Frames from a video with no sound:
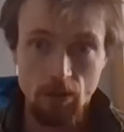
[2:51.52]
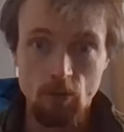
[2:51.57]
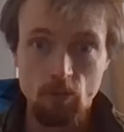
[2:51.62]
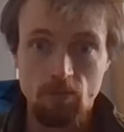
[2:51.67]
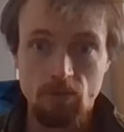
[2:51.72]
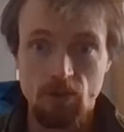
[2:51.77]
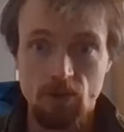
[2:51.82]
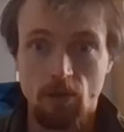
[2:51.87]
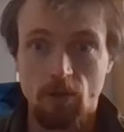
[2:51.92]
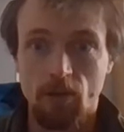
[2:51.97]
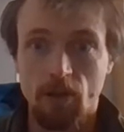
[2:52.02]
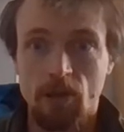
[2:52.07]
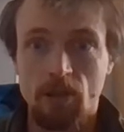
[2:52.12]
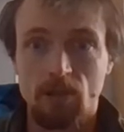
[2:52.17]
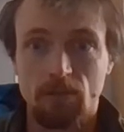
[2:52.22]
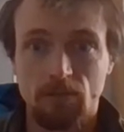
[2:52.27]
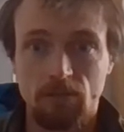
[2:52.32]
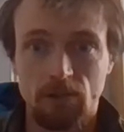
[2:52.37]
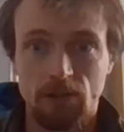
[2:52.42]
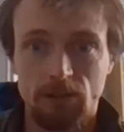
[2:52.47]
Sorry
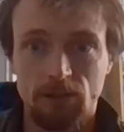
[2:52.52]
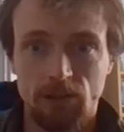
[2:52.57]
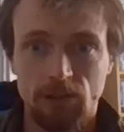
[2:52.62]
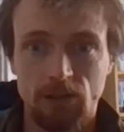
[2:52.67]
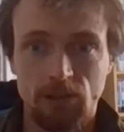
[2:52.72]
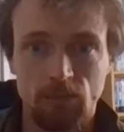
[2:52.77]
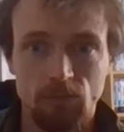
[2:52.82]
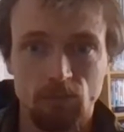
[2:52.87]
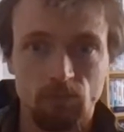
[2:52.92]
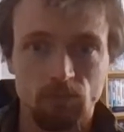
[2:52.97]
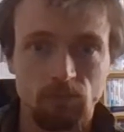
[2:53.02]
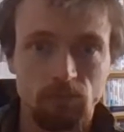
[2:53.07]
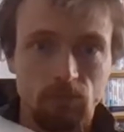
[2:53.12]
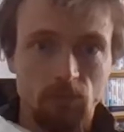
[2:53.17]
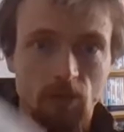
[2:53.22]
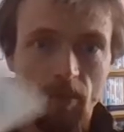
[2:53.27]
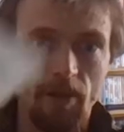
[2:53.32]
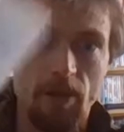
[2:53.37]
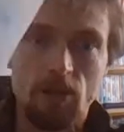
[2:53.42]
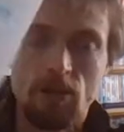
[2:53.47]
about that, it's some
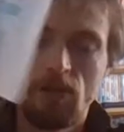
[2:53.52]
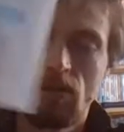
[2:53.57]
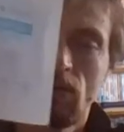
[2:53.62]
rubbish.